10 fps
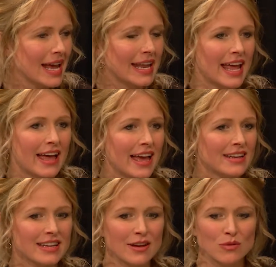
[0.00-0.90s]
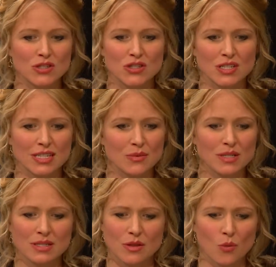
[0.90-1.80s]
and it
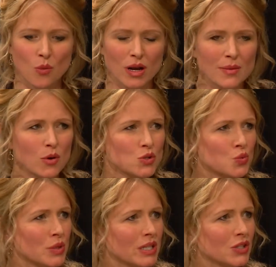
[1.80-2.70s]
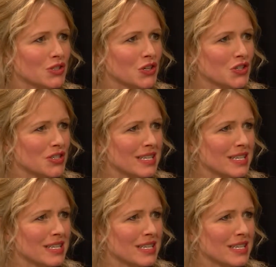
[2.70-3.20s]
was one of the most real churches.